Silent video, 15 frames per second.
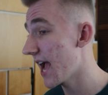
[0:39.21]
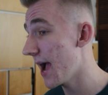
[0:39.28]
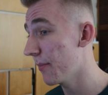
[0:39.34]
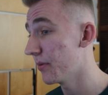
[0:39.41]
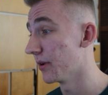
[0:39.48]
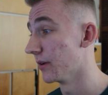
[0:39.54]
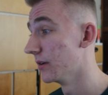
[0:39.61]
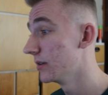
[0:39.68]
to
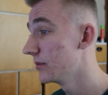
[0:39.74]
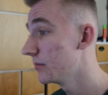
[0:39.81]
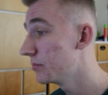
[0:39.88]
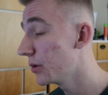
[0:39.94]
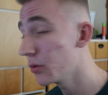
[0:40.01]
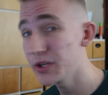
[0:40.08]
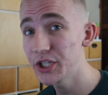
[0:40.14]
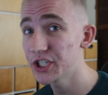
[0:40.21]
happen,
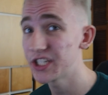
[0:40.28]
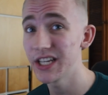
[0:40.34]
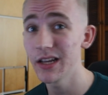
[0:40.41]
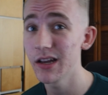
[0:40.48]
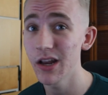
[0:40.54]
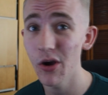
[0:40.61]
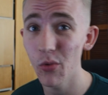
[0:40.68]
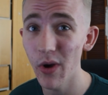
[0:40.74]
but we just
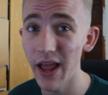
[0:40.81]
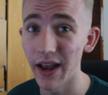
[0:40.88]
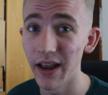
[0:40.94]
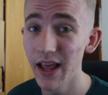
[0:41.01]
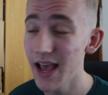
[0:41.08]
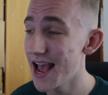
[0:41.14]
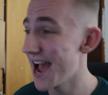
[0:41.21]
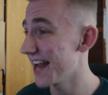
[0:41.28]
didn't know when.